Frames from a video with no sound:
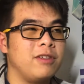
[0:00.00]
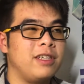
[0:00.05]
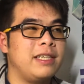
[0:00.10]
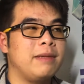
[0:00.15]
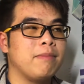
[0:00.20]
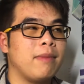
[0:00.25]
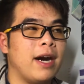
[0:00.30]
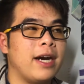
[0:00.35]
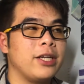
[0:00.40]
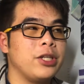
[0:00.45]

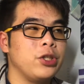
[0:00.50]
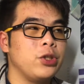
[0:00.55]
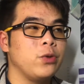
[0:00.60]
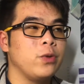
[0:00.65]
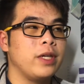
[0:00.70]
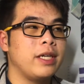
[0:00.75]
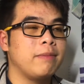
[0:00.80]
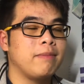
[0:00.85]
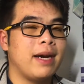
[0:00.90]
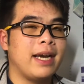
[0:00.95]
really mind
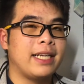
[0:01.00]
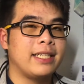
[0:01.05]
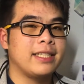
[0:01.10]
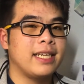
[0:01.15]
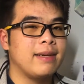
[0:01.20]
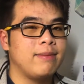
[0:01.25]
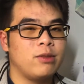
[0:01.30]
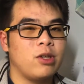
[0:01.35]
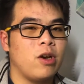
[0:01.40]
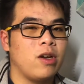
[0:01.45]
doing my
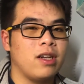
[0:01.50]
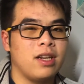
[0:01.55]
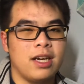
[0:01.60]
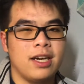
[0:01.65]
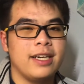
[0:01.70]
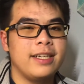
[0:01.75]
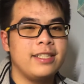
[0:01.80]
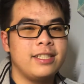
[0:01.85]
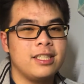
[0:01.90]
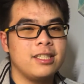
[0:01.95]
exams
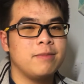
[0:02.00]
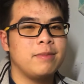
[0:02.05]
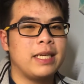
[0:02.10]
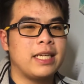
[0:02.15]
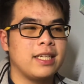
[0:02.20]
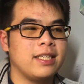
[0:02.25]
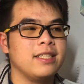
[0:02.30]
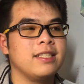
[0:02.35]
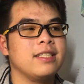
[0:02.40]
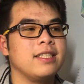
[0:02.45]
online just
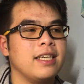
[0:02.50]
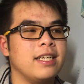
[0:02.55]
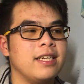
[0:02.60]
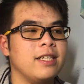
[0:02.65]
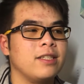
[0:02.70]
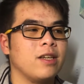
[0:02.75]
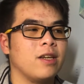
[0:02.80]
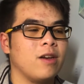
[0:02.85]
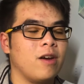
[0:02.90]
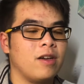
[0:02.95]
because it
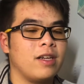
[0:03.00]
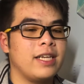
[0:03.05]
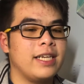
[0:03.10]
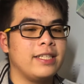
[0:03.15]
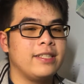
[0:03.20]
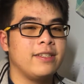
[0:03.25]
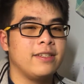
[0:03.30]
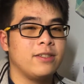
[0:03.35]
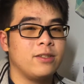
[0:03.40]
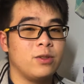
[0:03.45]
is a lot
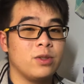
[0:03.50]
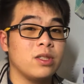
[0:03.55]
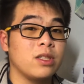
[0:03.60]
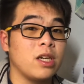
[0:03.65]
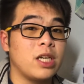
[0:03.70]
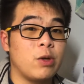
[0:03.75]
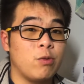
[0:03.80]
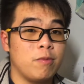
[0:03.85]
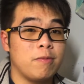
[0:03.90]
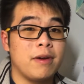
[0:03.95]
easier to
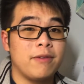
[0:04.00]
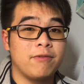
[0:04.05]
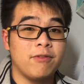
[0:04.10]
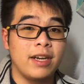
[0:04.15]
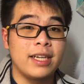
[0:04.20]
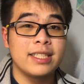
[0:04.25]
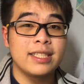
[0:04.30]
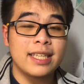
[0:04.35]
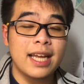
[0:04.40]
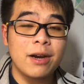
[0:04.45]
study with my
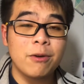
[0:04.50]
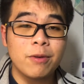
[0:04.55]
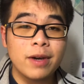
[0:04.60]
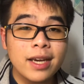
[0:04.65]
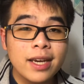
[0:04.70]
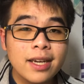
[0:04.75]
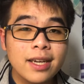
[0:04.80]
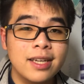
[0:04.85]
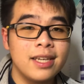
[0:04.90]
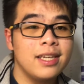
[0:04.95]
friends that
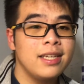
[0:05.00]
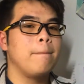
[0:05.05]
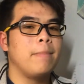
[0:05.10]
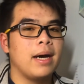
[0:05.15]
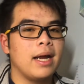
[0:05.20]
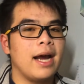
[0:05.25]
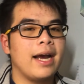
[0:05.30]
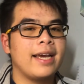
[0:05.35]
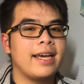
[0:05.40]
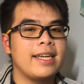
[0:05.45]
way.
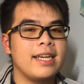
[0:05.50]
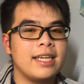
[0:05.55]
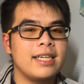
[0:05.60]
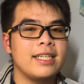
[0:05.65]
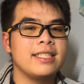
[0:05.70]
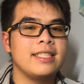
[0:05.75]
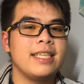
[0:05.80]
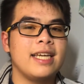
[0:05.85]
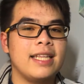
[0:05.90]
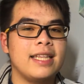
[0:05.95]
But I can
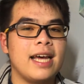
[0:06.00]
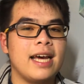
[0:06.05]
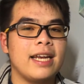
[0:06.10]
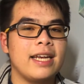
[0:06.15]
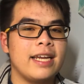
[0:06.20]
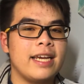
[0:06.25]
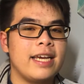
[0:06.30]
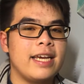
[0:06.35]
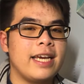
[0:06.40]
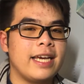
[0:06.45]
understand
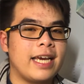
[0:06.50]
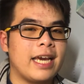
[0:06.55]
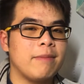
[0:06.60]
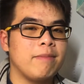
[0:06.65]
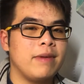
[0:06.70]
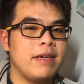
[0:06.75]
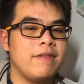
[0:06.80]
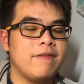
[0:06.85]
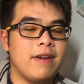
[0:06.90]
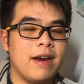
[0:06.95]
that it
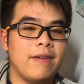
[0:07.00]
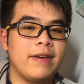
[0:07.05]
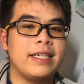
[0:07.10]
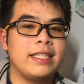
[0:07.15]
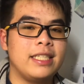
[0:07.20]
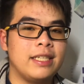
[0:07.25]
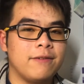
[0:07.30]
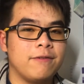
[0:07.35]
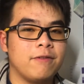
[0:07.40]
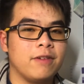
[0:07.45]
can be very
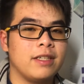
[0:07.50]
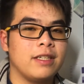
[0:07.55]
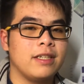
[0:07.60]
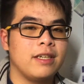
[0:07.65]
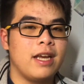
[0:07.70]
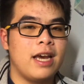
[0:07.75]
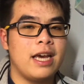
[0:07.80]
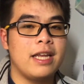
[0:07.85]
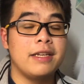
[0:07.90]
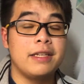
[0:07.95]

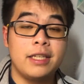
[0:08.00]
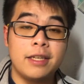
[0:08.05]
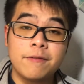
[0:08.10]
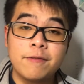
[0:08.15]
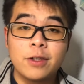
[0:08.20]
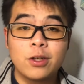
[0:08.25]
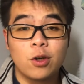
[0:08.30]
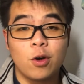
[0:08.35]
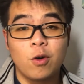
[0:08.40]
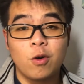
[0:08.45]
different and
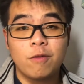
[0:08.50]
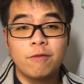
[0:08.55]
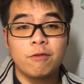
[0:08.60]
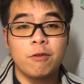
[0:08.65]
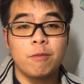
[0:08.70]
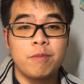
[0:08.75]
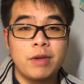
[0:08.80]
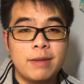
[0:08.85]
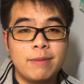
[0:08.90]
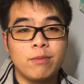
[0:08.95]
difficult
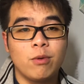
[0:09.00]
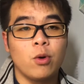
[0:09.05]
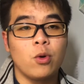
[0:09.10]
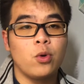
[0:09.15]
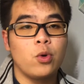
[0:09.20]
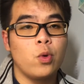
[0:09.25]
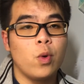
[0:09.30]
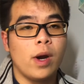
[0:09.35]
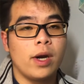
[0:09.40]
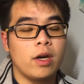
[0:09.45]
for people
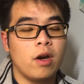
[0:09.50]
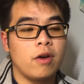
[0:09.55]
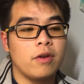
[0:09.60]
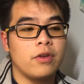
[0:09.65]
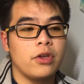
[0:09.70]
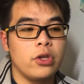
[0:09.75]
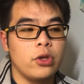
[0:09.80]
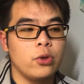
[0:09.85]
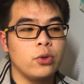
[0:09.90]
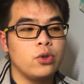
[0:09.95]
who are not
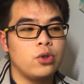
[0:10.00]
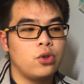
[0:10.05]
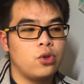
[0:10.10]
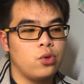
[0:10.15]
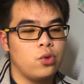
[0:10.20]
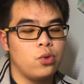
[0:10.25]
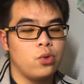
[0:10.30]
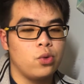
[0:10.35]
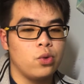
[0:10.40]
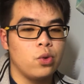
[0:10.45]
used
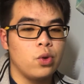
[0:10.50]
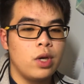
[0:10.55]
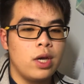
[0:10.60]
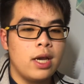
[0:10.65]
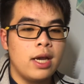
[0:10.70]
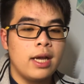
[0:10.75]
to